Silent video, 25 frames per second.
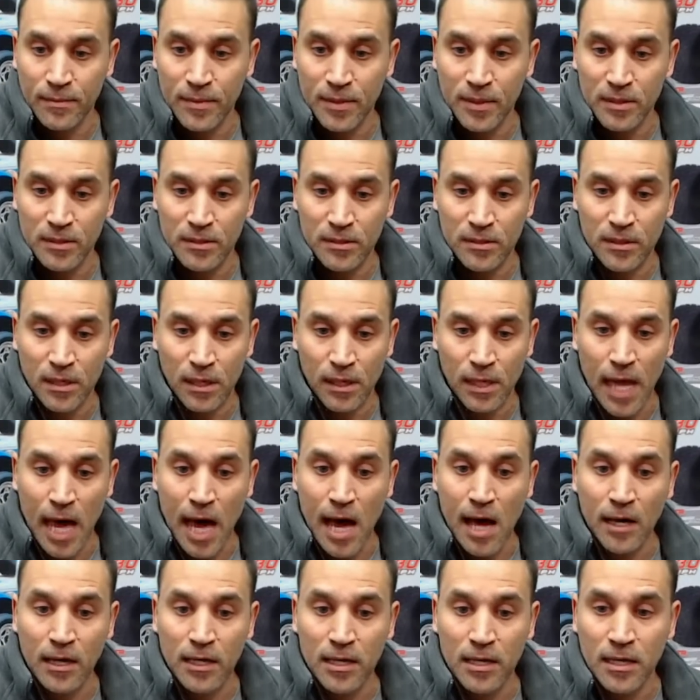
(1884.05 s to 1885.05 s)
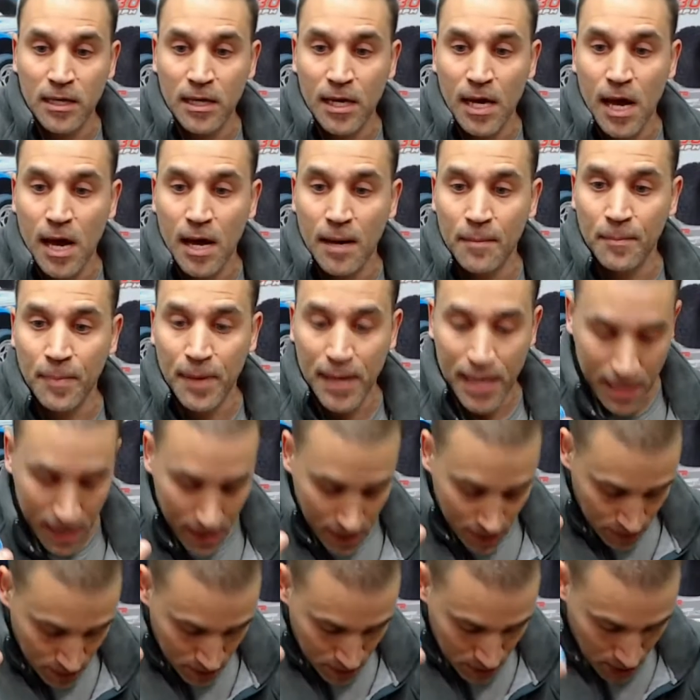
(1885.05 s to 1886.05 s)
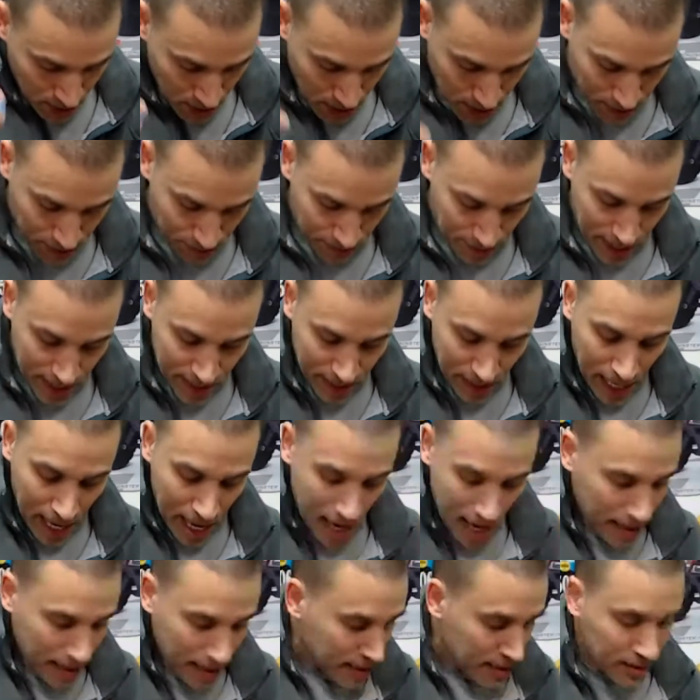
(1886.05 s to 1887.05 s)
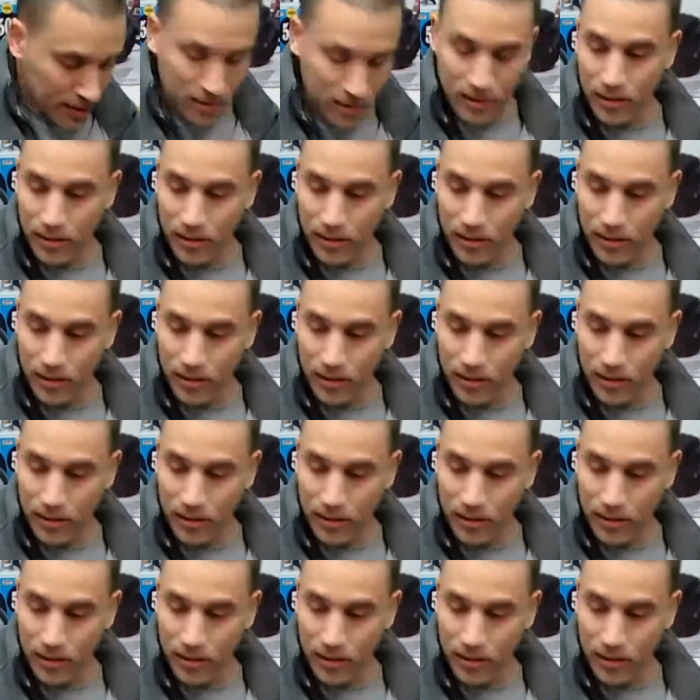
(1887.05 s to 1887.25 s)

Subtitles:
this is the locking compound thread locker.